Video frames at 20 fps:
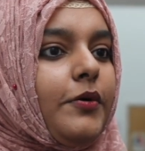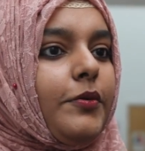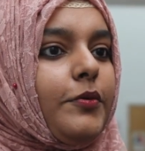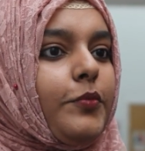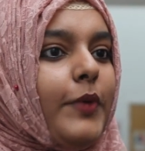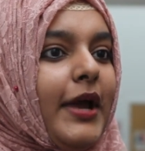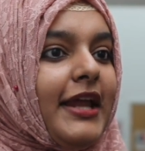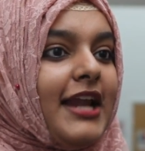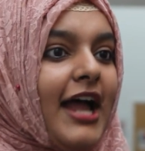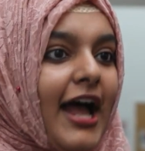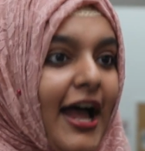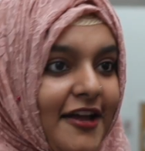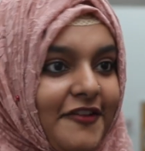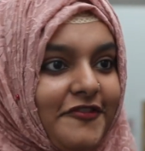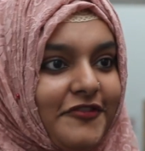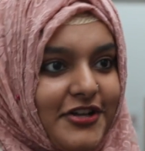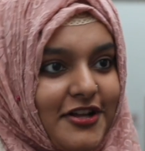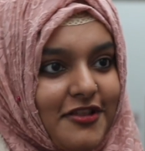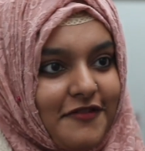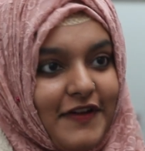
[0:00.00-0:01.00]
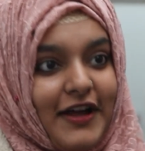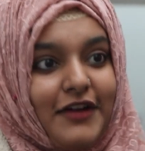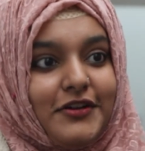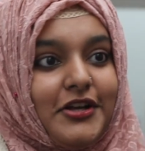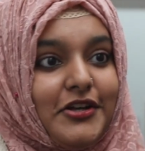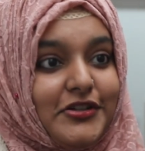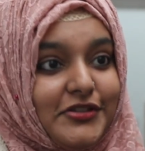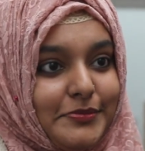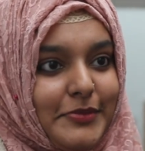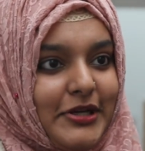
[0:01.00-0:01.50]
when I first found
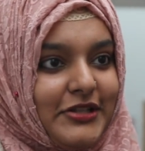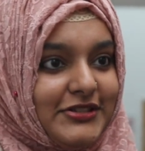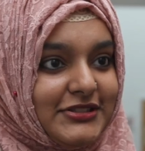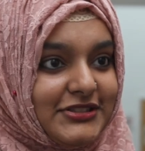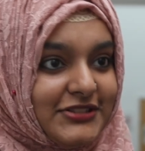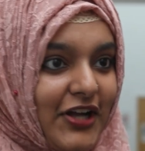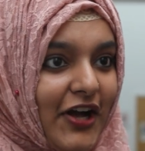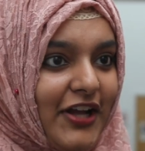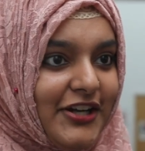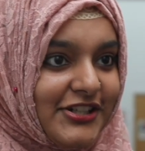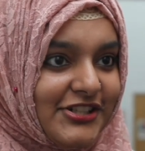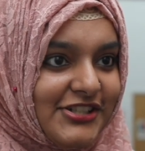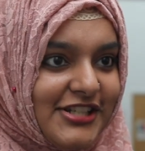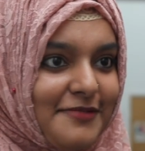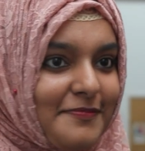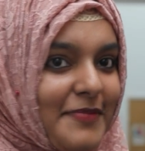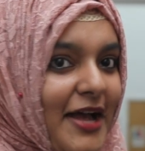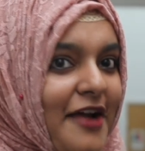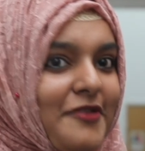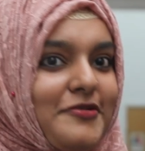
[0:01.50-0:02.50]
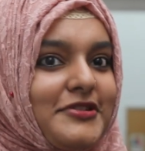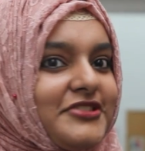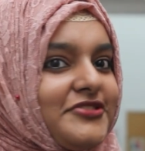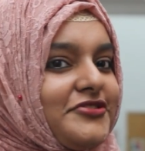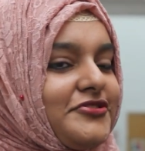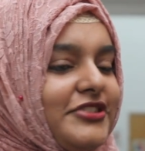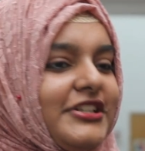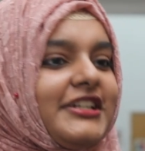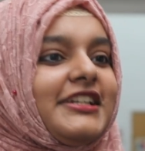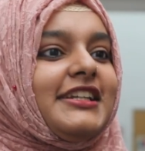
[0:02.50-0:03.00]
out about the scholarship, I
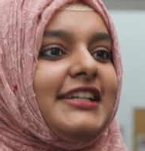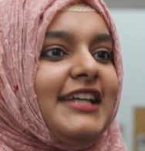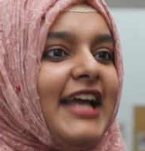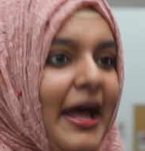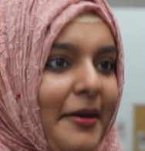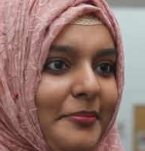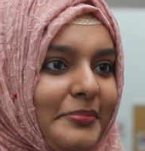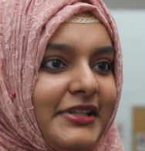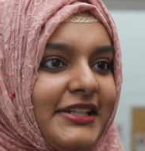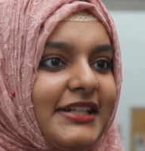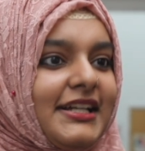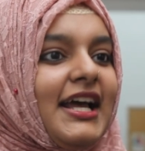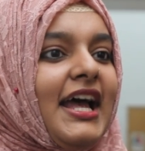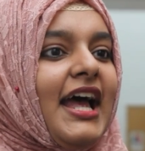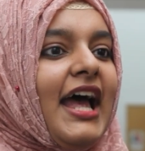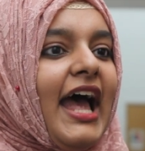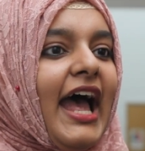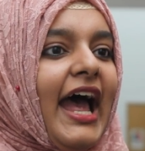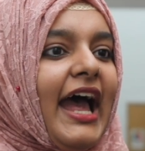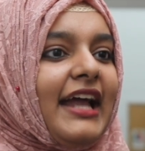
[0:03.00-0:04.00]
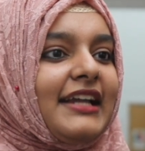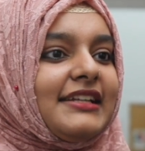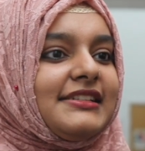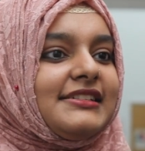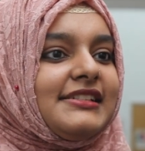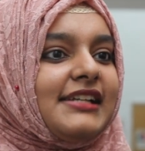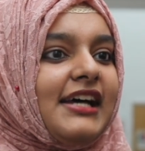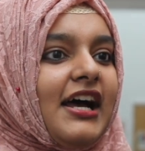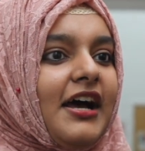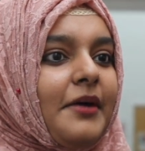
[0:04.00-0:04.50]
was really happy,
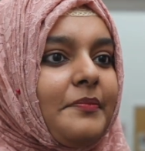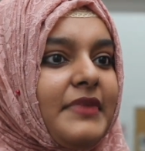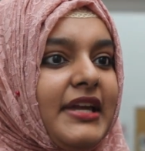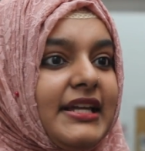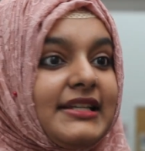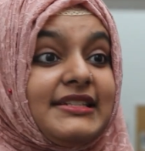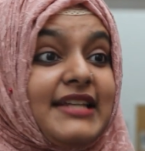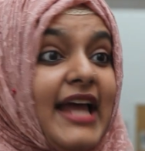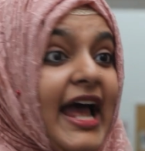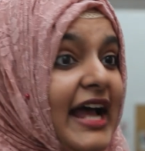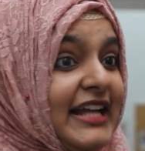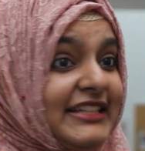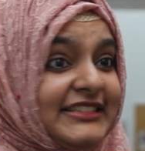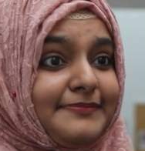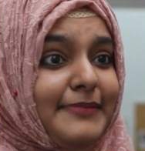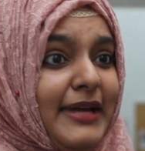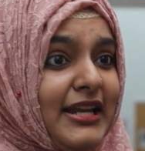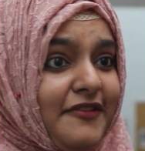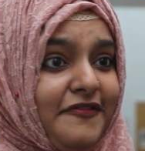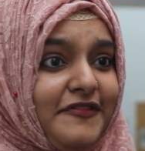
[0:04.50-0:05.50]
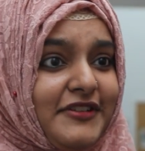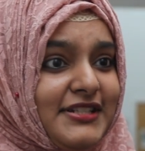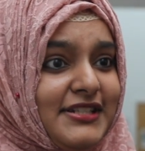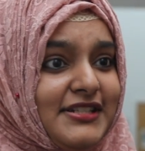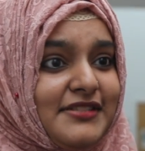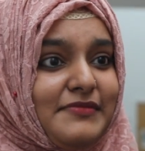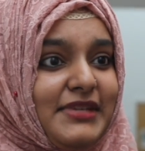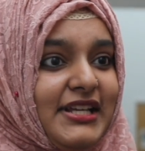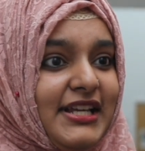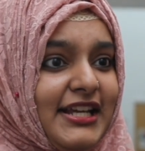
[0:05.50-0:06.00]
and it has
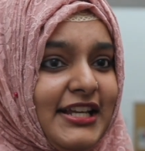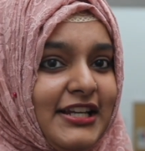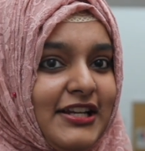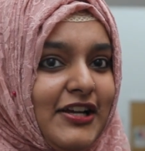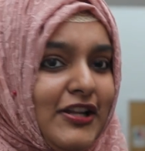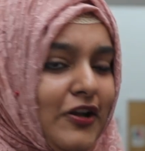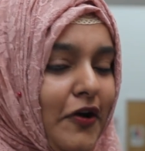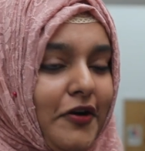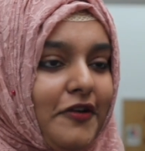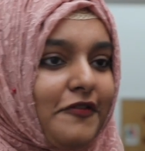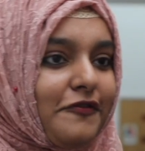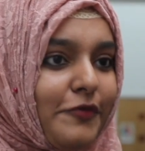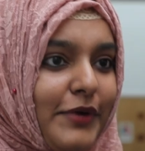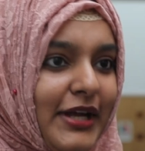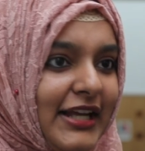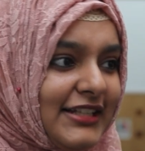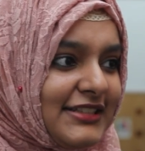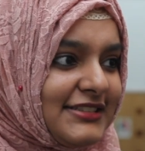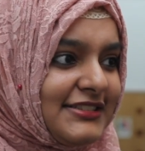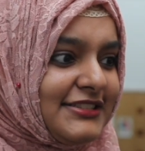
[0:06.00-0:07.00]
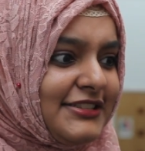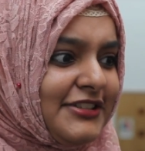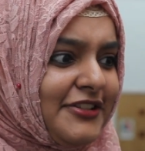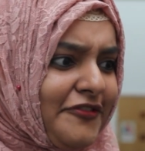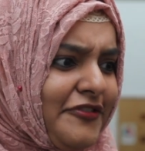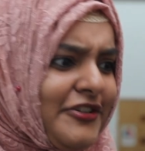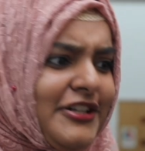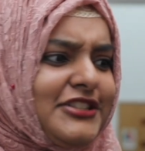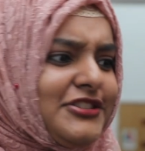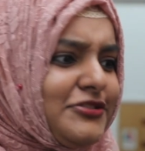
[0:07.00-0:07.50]
benefited me in a lot of ways. The
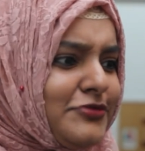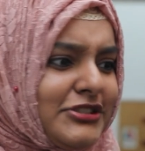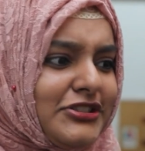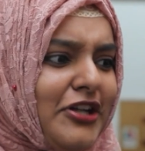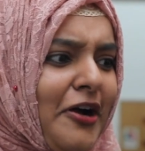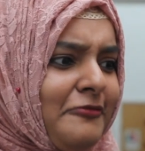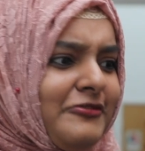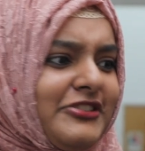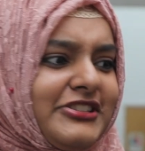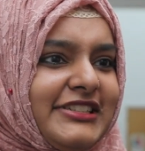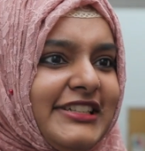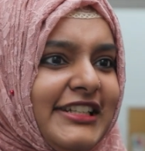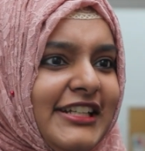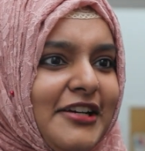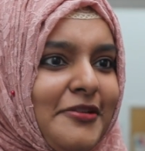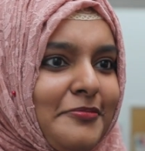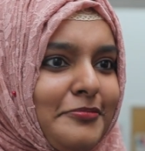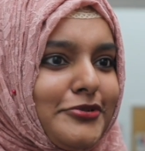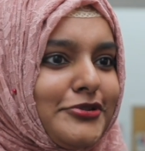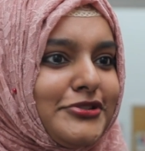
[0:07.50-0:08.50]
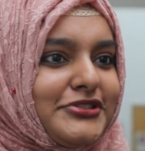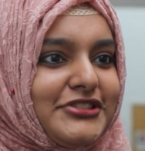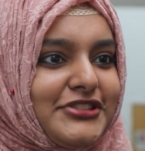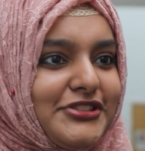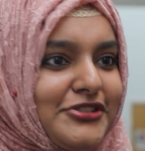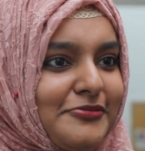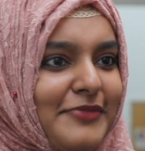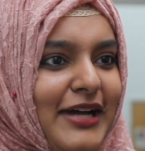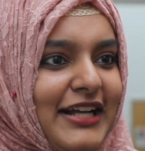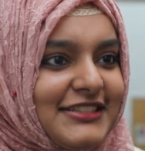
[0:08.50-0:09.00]
first was obviously a
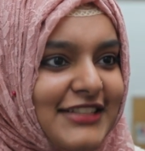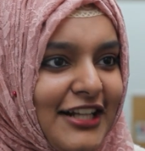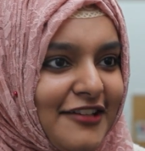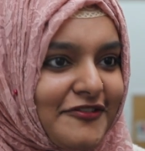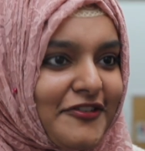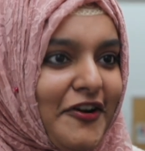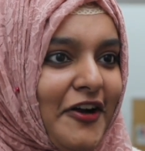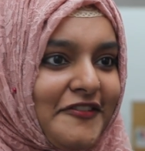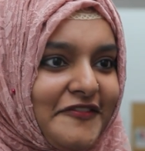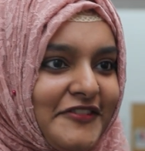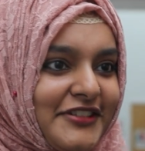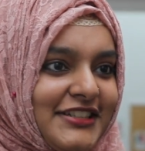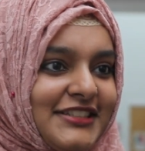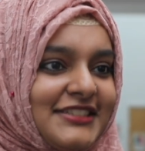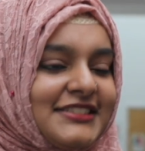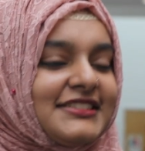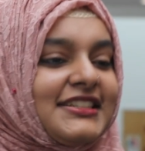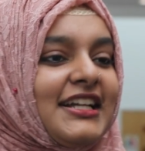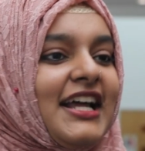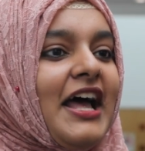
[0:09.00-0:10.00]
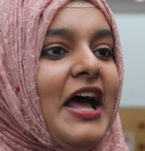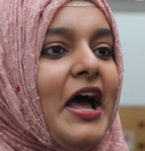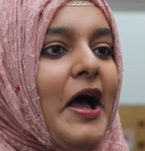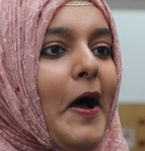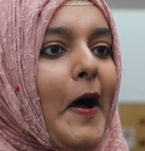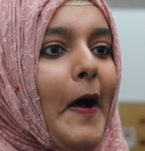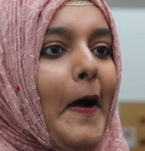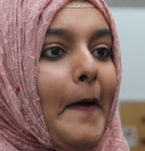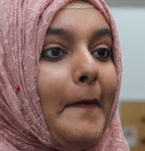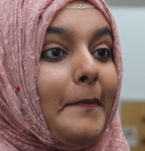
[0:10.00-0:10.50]
boost to my self-confidence,
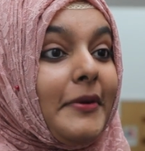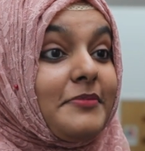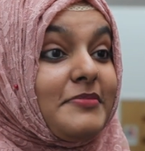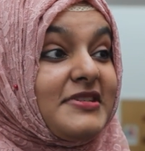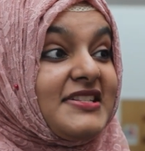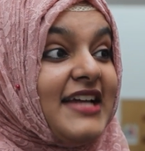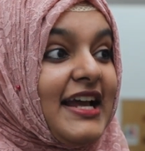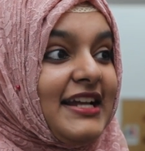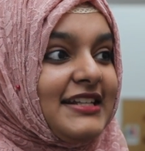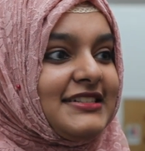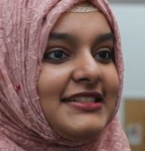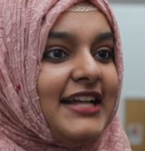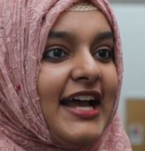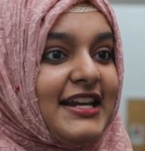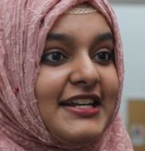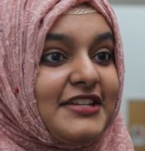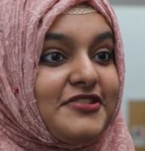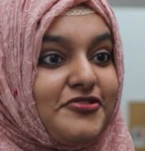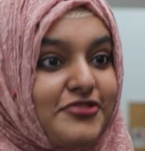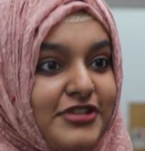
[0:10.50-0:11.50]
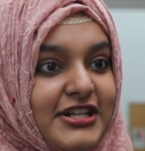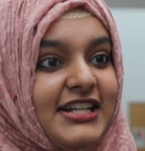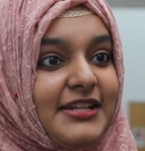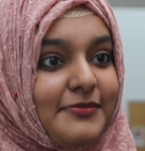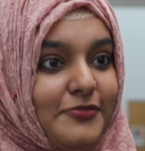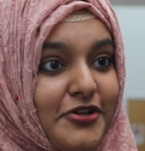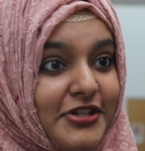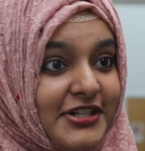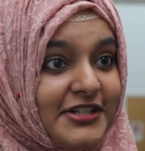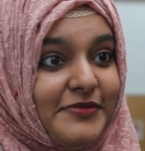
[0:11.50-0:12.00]
but besides that, it really
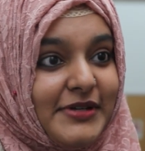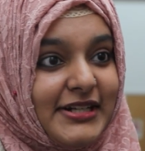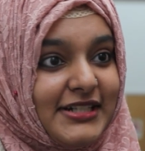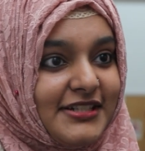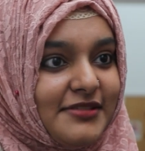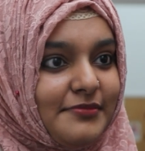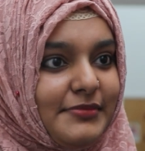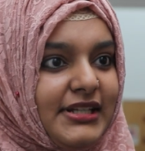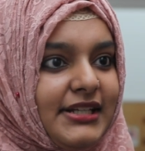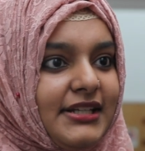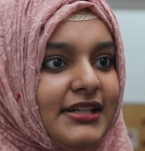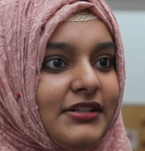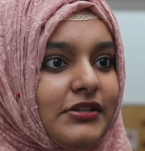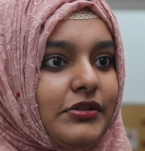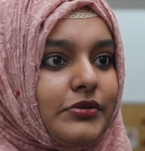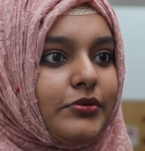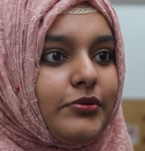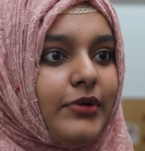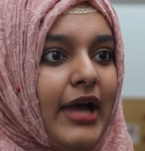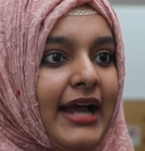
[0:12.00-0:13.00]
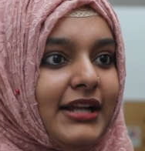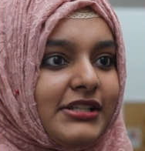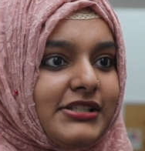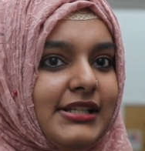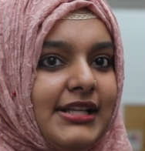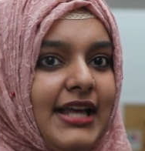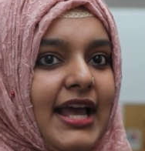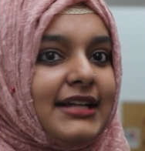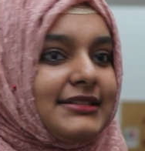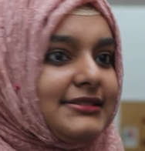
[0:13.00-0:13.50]
motivated me to
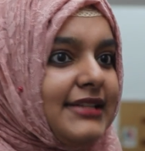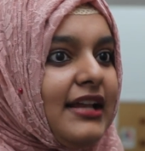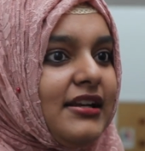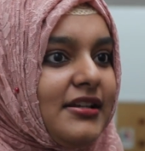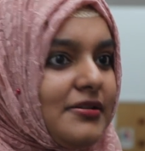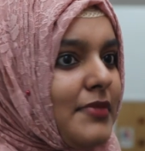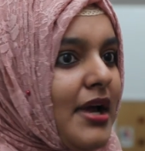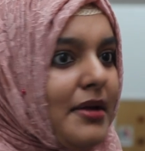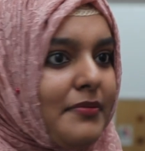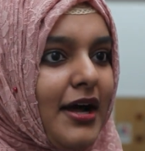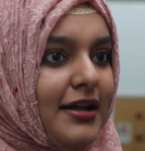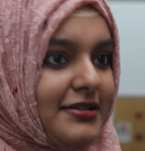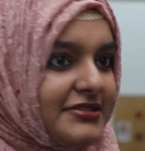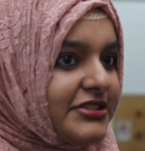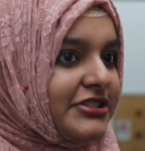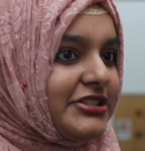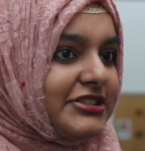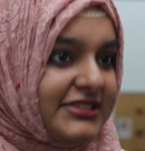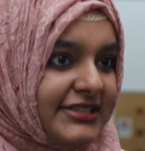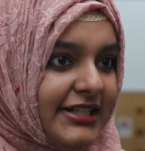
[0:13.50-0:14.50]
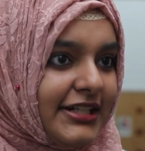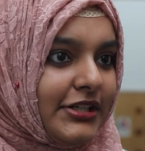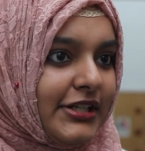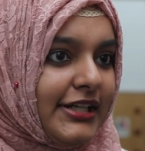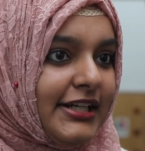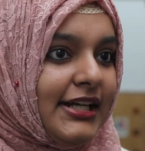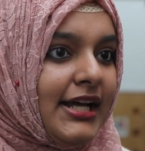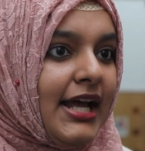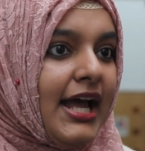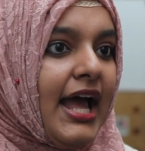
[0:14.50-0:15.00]
actually excel in my master's
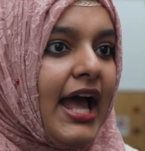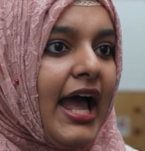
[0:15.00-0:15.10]
degree.